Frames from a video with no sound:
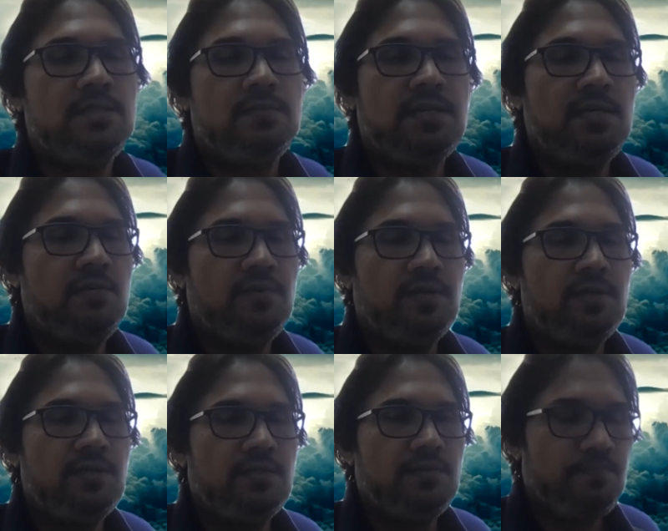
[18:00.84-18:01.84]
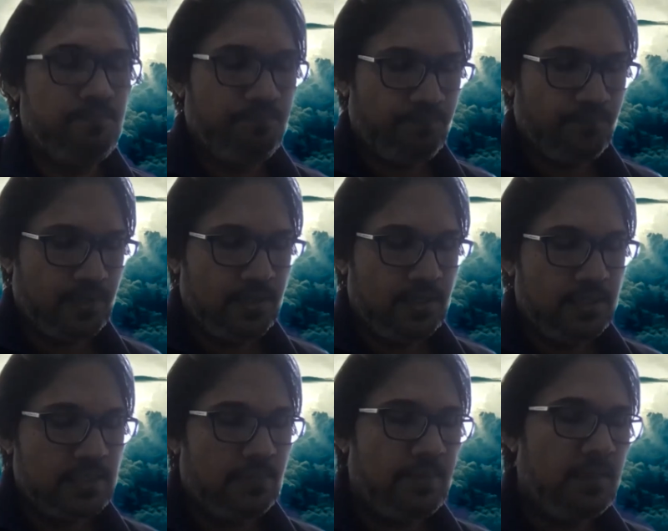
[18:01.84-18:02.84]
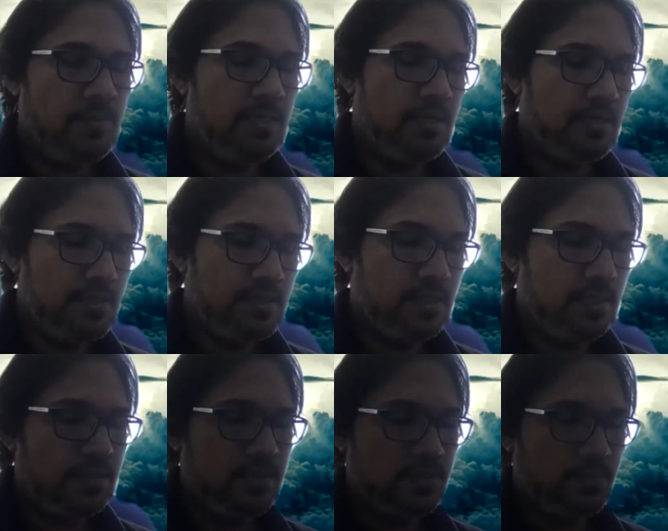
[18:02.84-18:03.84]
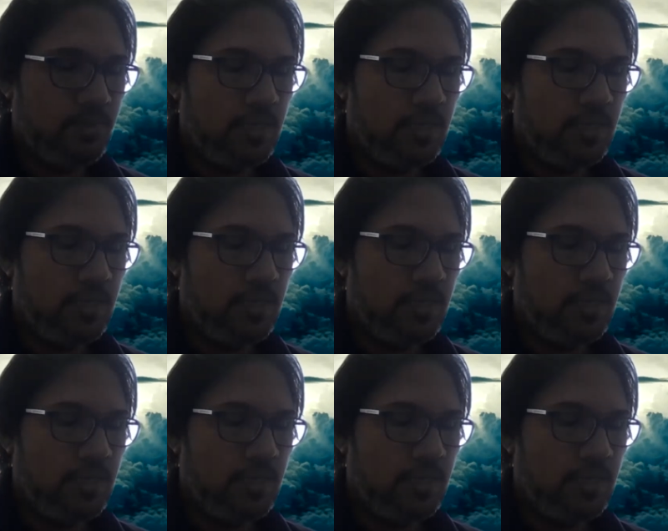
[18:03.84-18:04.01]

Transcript: It's very different. Sometimes there are consultants who